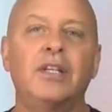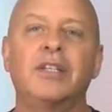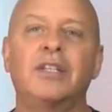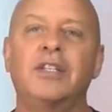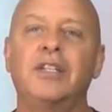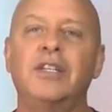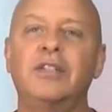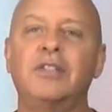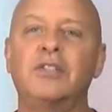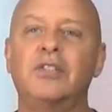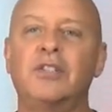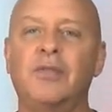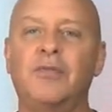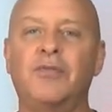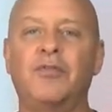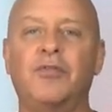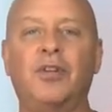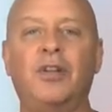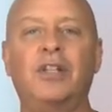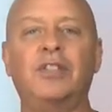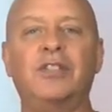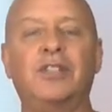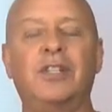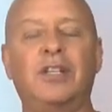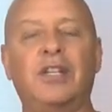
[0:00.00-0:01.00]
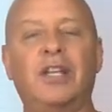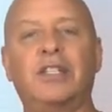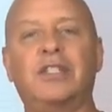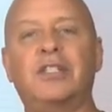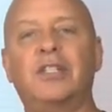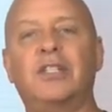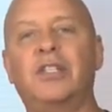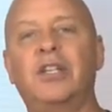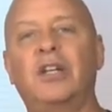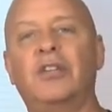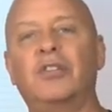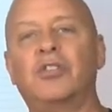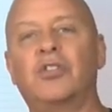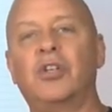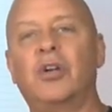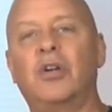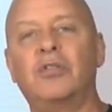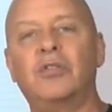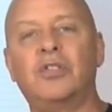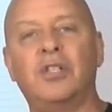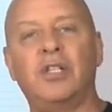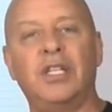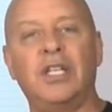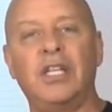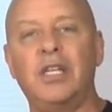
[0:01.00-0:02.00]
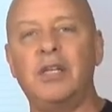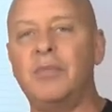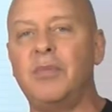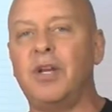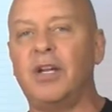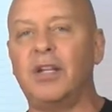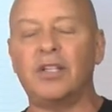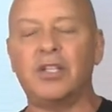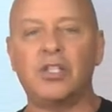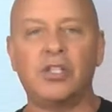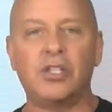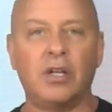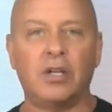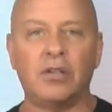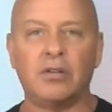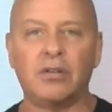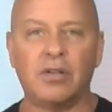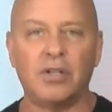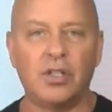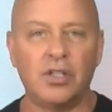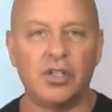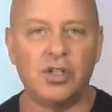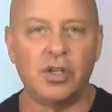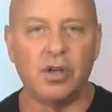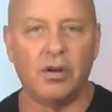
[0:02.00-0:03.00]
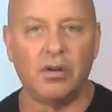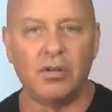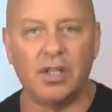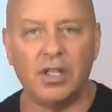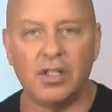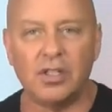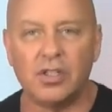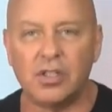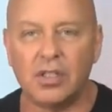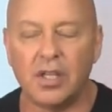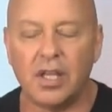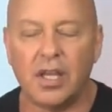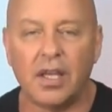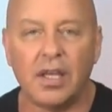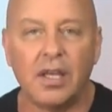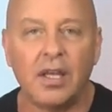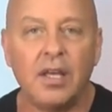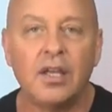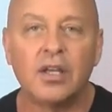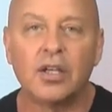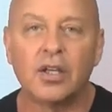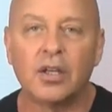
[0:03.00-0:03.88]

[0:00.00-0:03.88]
get some friends that like to tell jokes and email each other a joke each day.